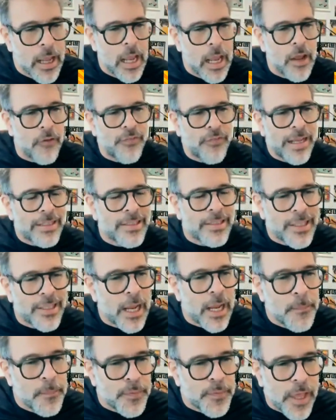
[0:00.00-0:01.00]
if that
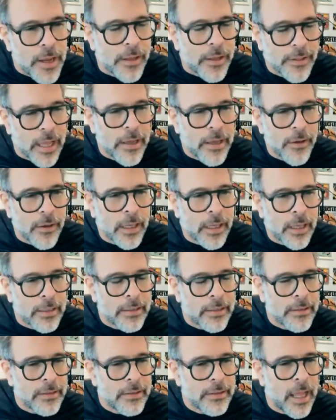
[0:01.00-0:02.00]
same thing
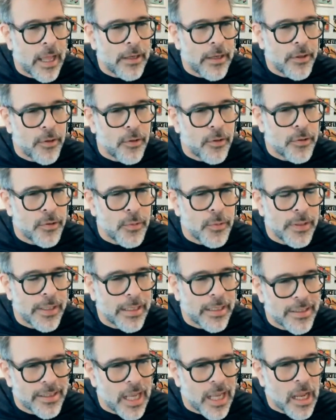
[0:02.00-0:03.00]
that you're doing,
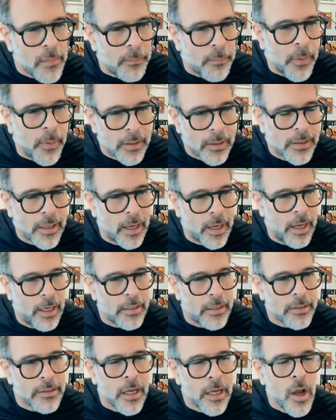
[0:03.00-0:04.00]
that same
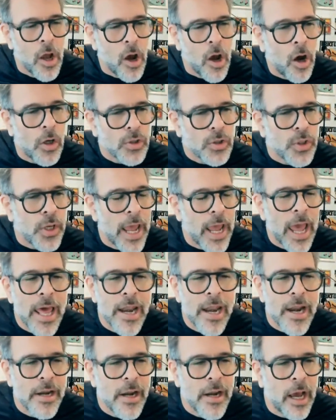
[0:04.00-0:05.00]
podcast, also
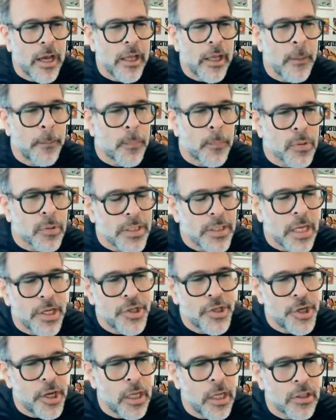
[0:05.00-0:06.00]
had a
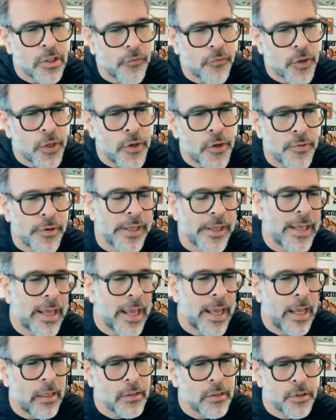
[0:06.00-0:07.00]
90% chance of curing
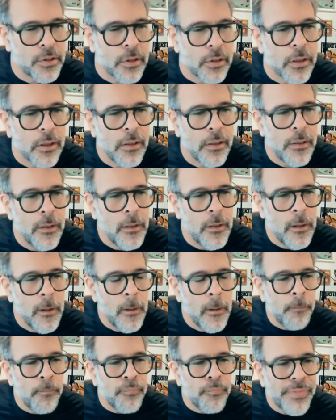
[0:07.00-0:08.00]
cancer?
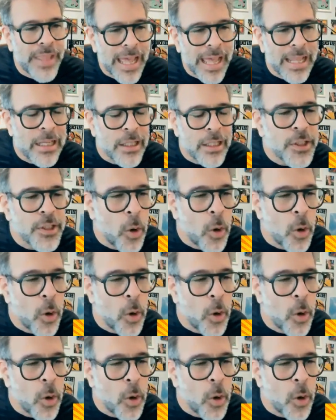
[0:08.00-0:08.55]
Then it's